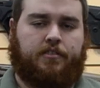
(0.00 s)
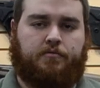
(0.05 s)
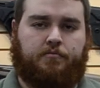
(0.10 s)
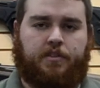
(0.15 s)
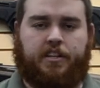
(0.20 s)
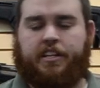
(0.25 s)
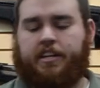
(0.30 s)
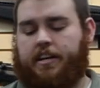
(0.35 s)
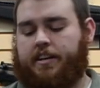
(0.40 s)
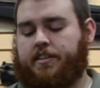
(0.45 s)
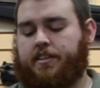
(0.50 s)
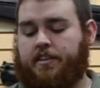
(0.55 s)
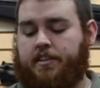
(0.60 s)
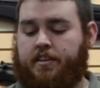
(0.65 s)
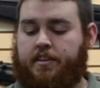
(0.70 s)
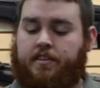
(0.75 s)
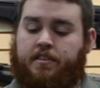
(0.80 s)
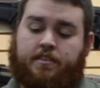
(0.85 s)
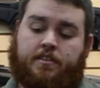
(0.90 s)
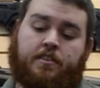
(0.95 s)
really nice.
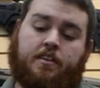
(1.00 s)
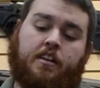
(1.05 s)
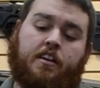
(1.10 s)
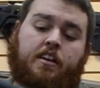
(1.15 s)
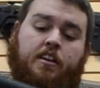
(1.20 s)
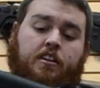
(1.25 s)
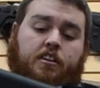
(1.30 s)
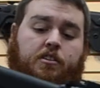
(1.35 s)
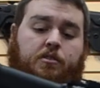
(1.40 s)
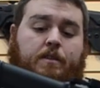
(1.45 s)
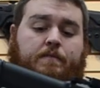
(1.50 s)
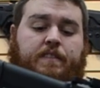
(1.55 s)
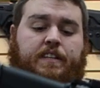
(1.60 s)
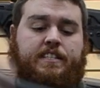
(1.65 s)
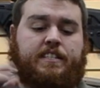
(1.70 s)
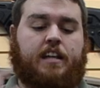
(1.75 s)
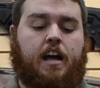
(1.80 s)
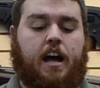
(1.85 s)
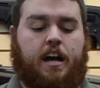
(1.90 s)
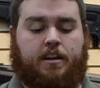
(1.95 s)
You have the
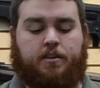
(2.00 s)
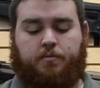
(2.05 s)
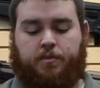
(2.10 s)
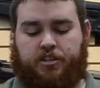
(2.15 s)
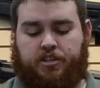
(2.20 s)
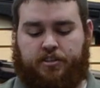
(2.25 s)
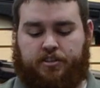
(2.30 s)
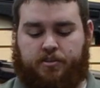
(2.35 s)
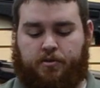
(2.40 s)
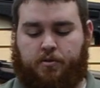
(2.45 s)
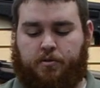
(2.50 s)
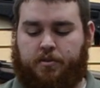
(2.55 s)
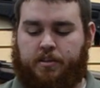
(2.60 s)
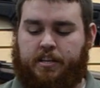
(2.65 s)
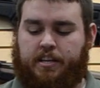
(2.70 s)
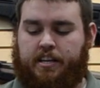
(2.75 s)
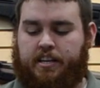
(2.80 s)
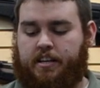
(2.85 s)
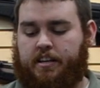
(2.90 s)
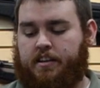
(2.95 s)
stock, which is
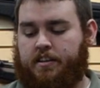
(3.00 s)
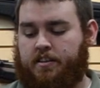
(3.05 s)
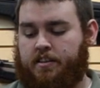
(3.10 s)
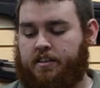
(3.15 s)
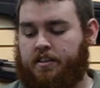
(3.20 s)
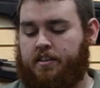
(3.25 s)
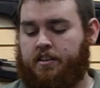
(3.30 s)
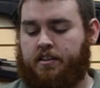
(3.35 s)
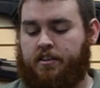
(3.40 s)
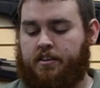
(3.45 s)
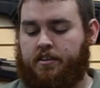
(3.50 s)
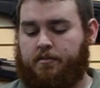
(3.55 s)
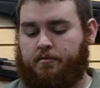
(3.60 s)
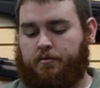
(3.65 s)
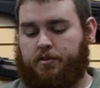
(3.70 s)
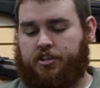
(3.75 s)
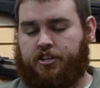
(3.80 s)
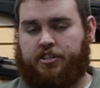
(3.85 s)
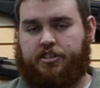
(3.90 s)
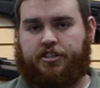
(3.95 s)
only,
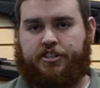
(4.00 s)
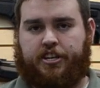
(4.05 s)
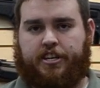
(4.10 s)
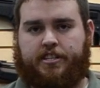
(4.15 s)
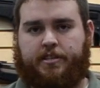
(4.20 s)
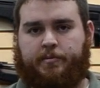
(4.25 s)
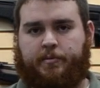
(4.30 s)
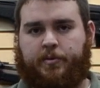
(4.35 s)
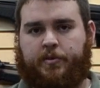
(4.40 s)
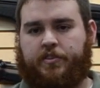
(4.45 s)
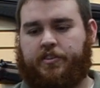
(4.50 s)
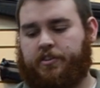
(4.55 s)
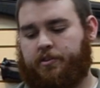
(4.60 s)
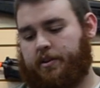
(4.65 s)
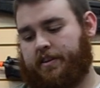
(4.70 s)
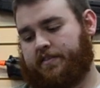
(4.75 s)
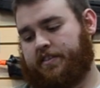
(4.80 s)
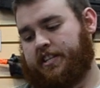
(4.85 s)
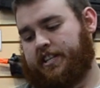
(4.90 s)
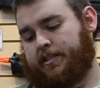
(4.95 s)
which is adjustable.
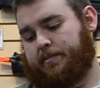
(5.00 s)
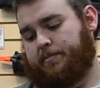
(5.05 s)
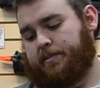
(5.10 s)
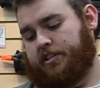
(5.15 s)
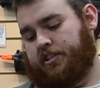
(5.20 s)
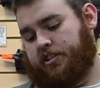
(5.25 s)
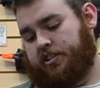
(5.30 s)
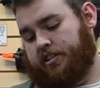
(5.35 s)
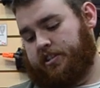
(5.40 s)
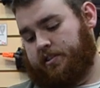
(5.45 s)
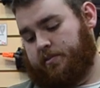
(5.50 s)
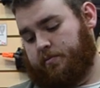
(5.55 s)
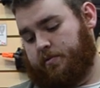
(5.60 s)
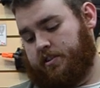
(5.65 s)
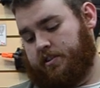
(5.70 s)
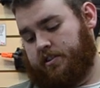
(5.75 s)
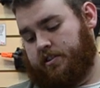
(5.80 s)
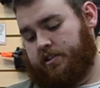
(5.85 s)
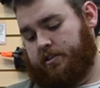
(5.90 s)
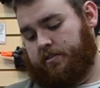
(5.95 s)
You have six positions,
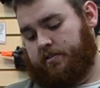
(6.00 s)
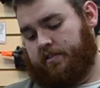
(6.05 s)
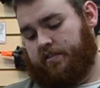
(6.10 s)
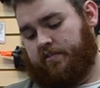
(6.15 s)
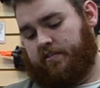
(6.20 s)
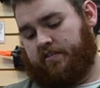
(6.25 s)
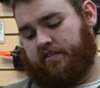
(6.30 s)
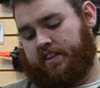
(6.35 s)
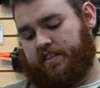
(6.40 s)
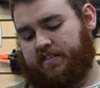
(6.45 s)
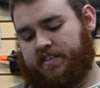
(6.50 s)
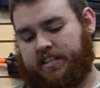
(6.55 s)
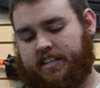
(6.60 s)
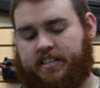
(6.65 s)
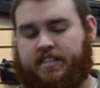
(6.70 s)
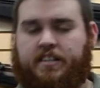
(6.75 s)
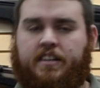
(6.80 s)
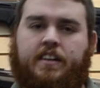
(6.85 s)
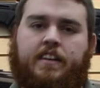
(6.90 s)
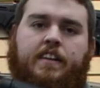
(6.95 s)
one, two, three, four, five,
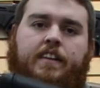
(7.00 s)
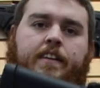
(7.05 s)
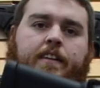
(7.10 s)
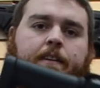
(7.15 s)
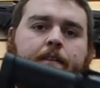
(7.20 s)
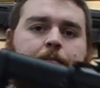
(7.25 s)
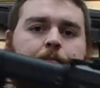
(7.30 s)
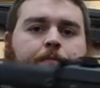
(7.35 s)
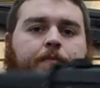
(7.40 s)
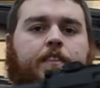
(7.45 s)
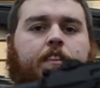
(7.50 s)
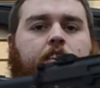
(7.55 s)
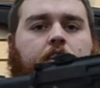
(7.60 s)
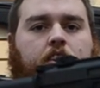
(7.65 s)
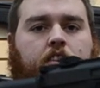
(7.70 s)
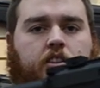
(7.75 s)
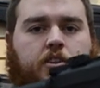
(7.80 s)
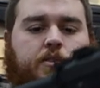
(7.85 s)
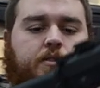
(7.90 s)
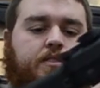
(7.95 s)
six.
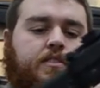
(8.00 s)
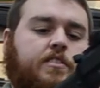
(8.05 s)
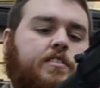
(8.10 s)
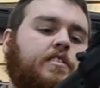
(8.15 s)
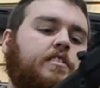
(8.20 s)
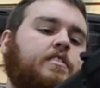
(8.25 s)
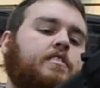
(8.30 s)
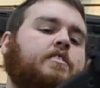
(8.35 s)
Closed,